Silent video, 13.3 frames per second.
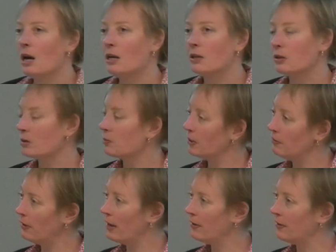is it's been
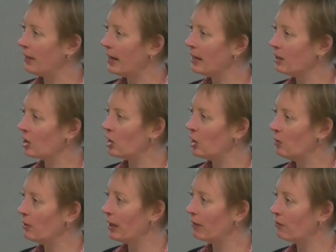found that they can
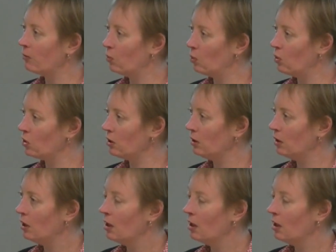accumulate from water.